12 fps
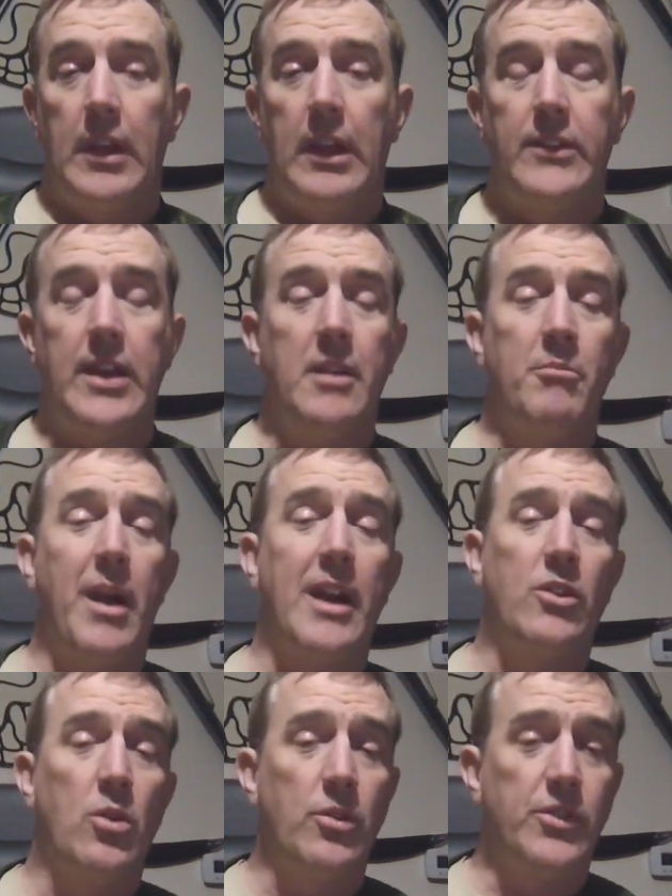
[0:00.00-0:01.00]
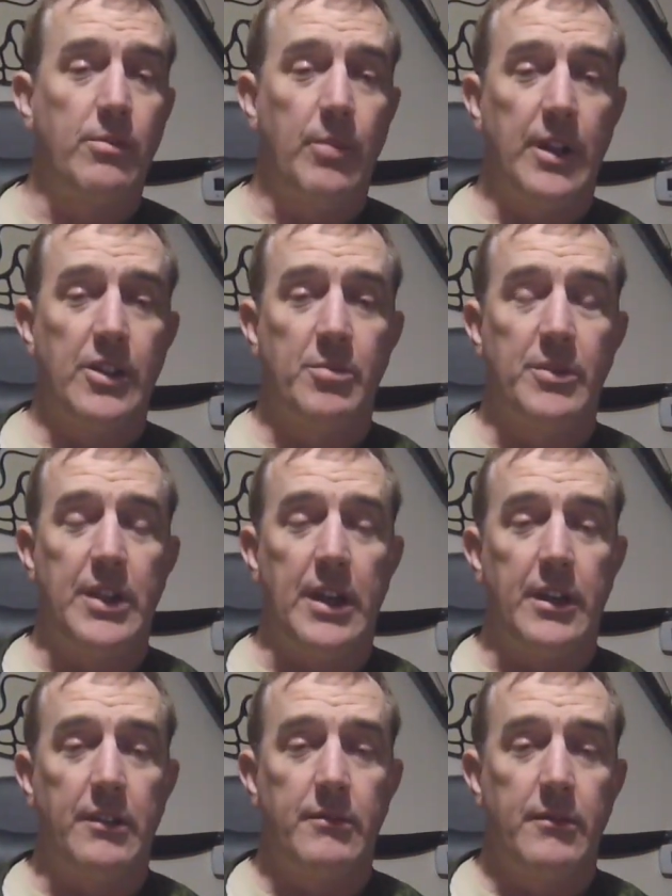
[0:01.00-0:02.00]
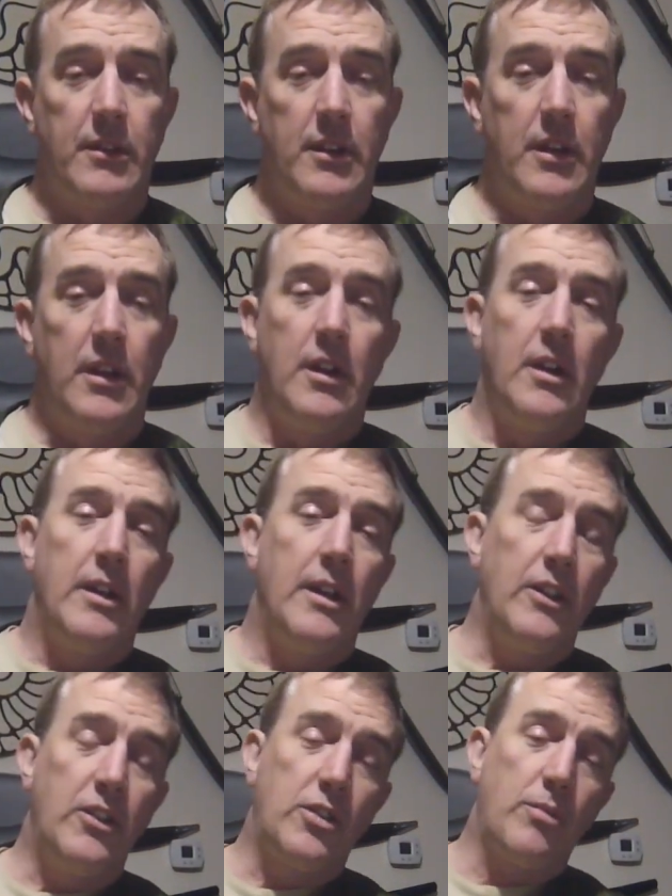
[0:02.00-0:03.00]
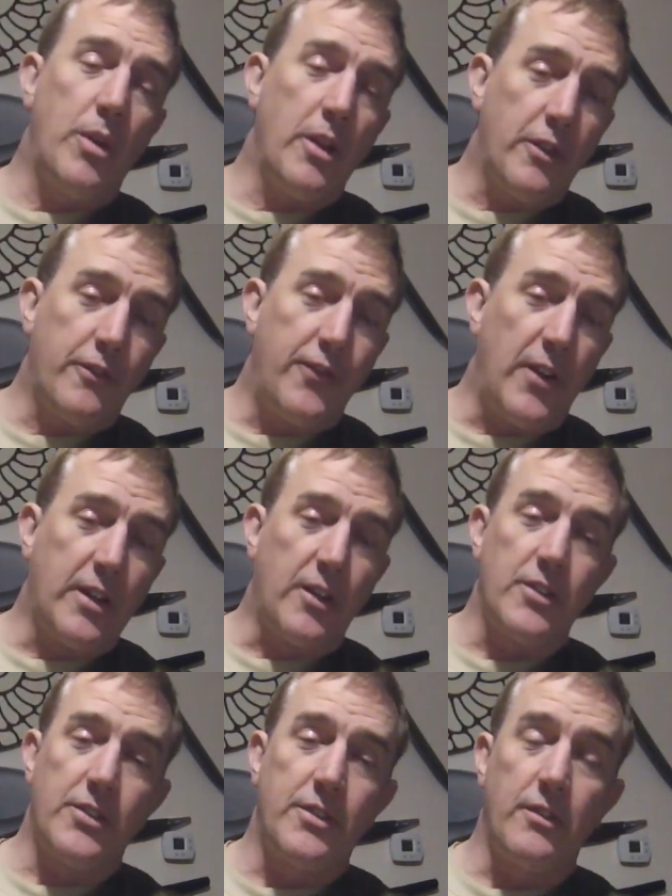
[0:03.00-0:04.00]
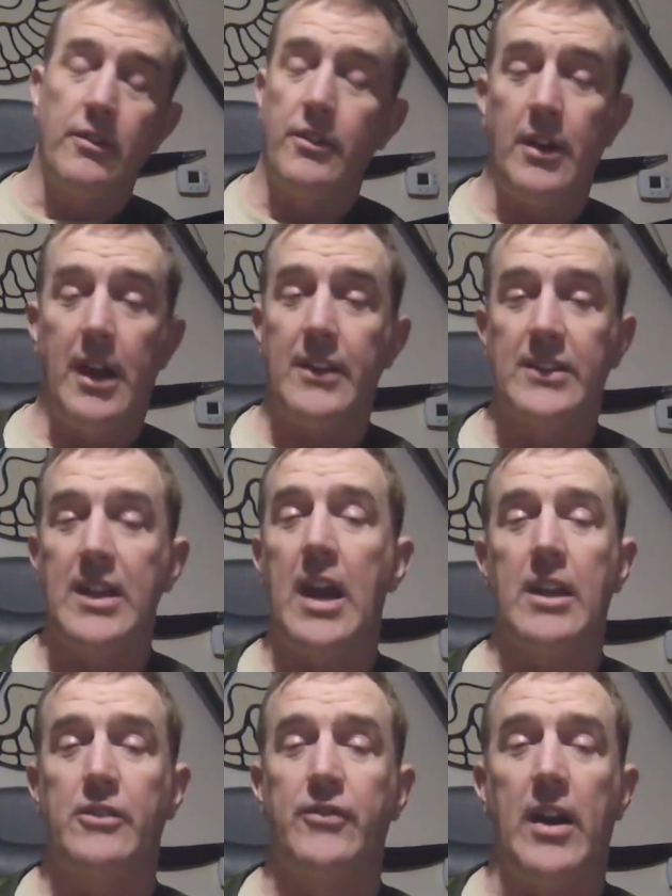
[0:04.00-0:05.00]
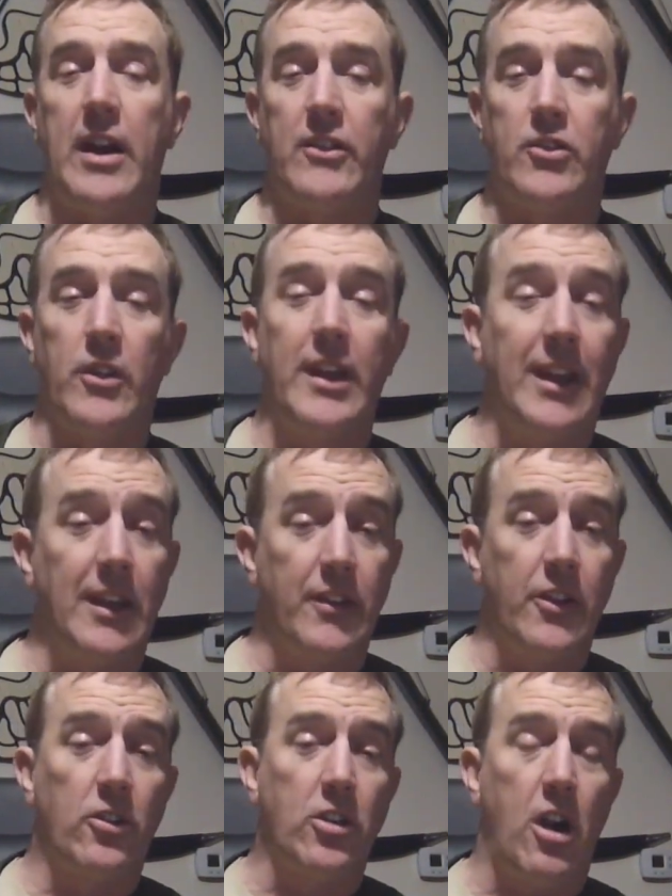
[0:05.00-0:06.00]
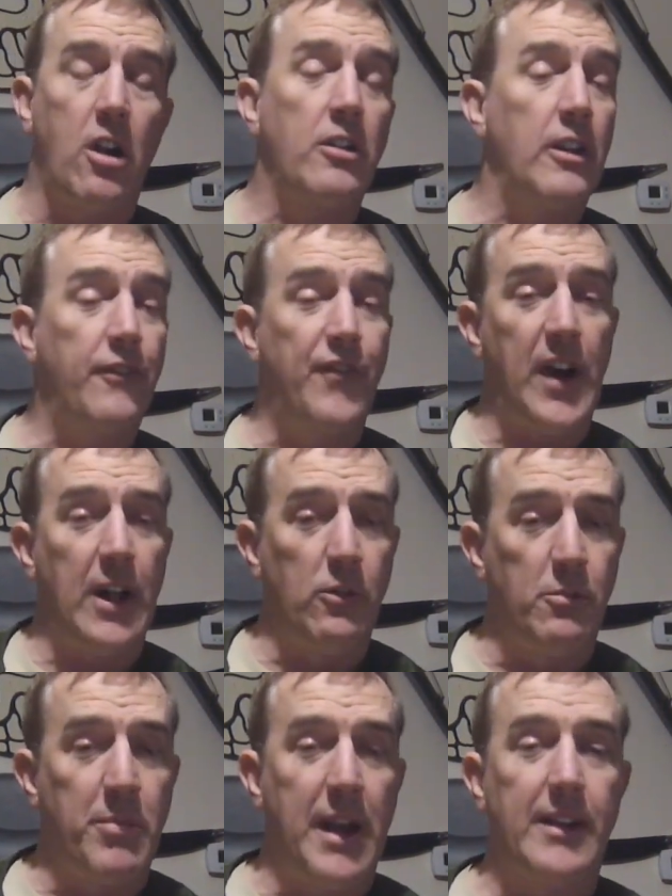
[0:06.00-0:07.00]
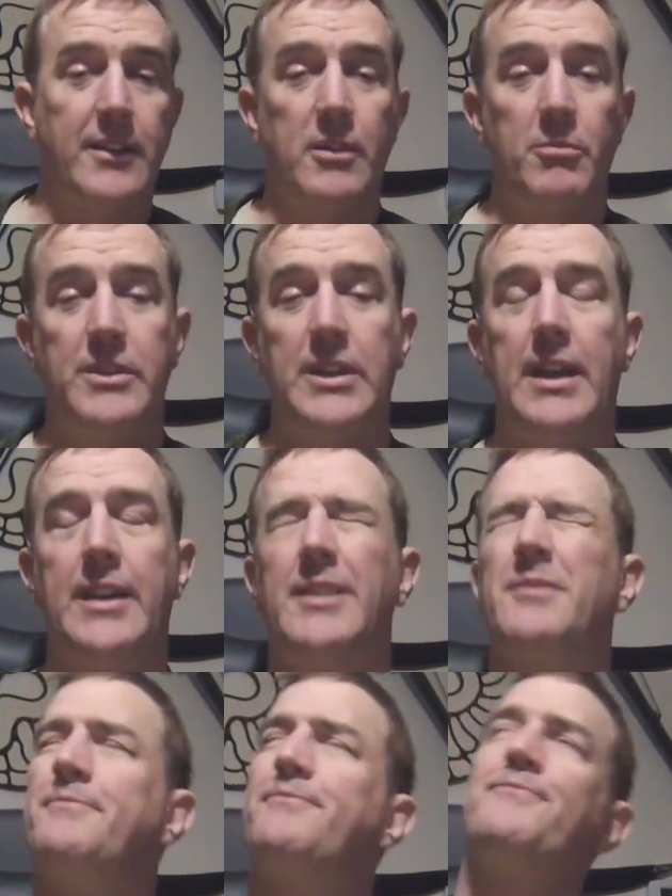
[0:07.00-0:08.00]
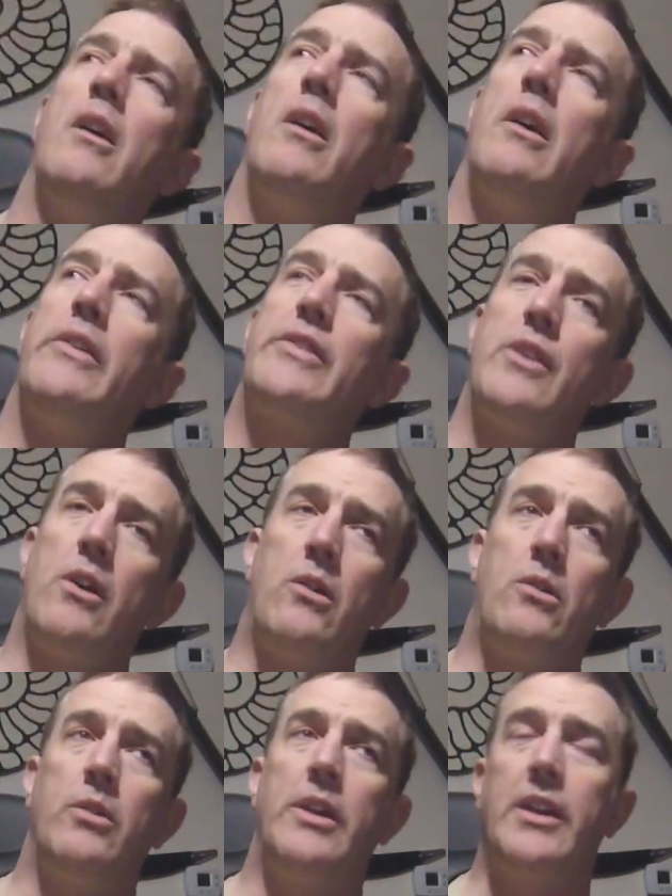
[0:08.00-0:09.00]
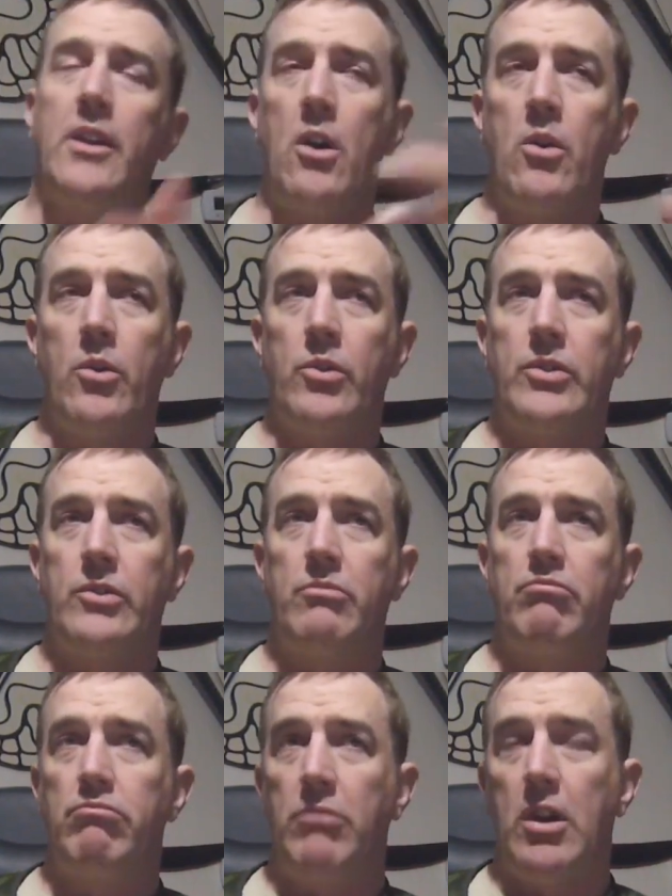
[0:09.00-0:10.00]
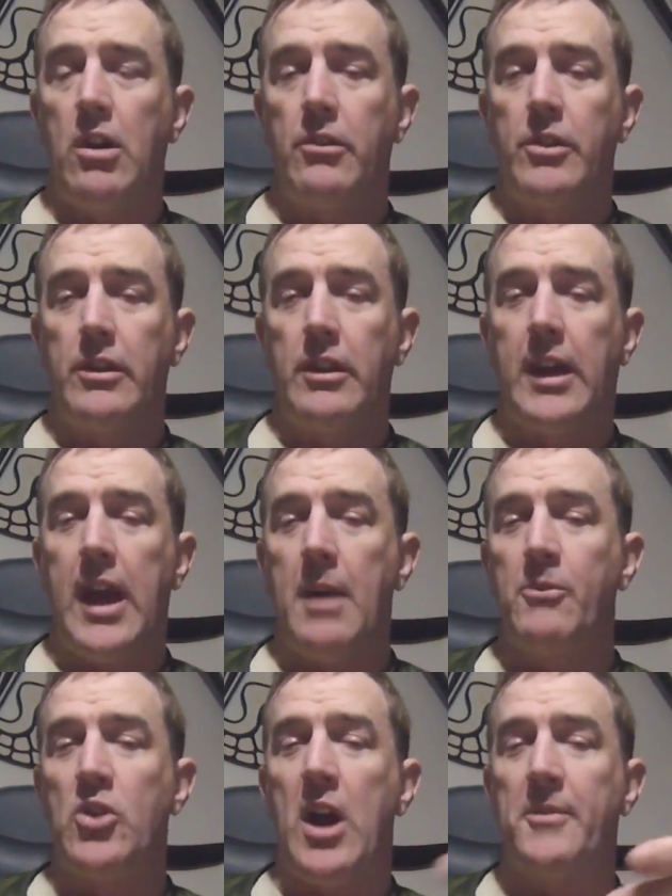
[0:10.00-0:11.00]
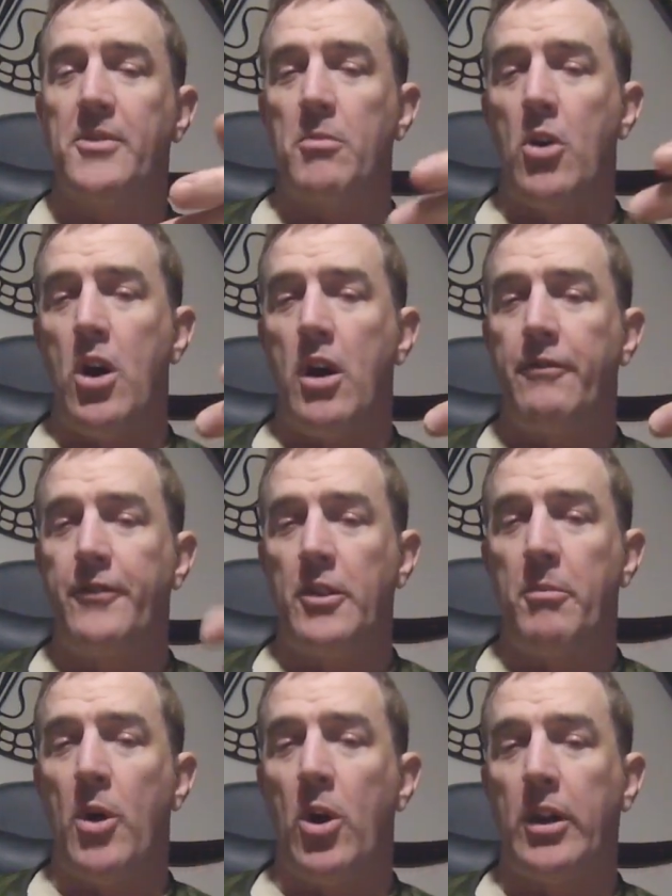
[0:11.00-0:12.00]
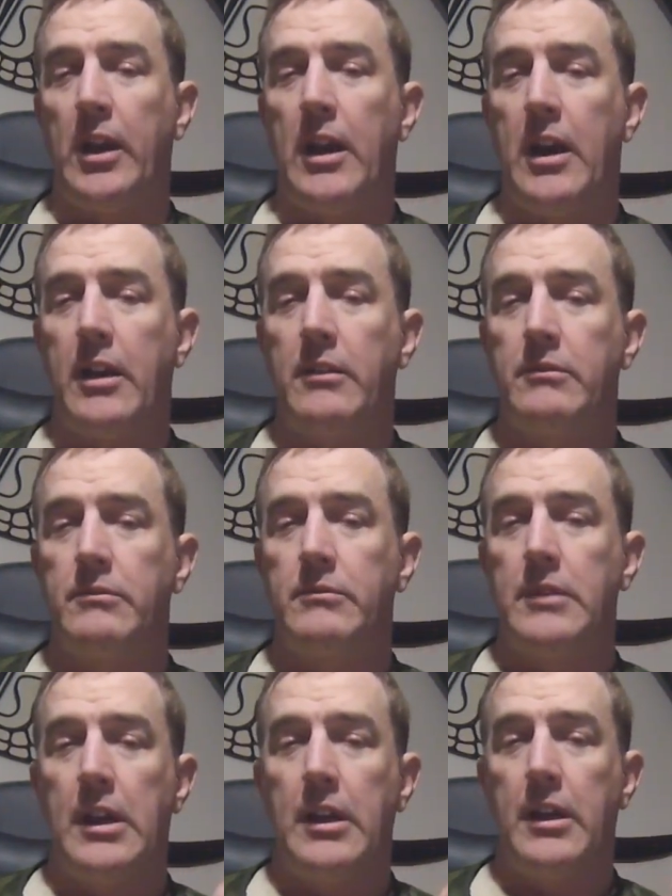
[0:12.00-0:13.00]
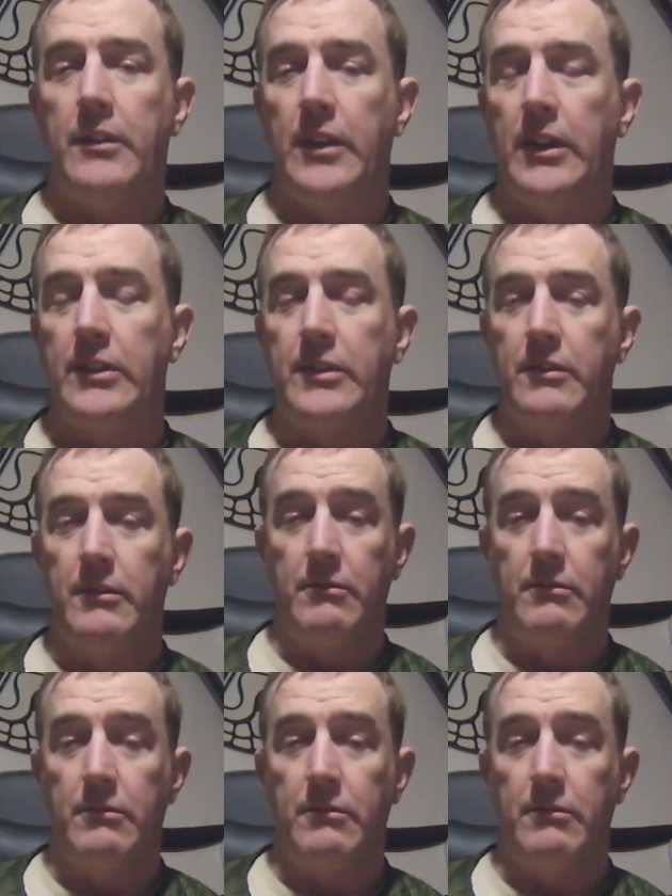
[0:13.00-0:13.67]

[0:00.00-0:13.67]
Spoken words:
He's heading back towards the Ranger Battalion. Now, these 3 other fuckers, they're not satisfied, so they get in their car and they follow him back to the battalion. So he goes, you know, the cab drops him off in the parking lot, and these